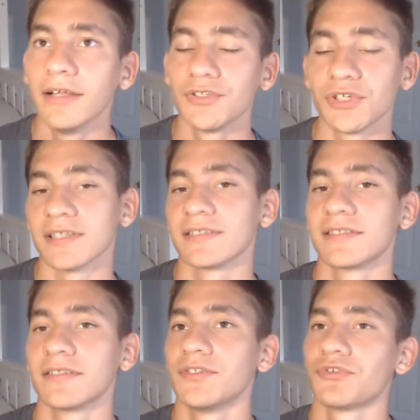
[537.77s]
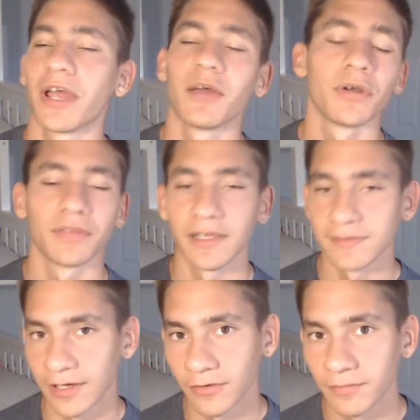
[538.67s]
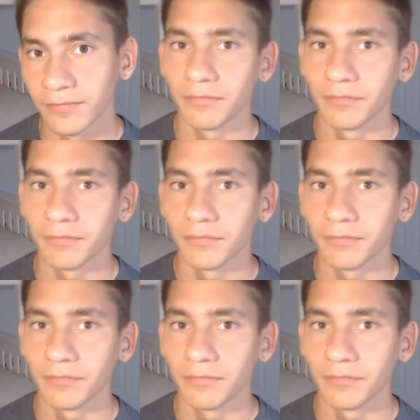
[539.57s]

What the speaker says: Just try and work things out,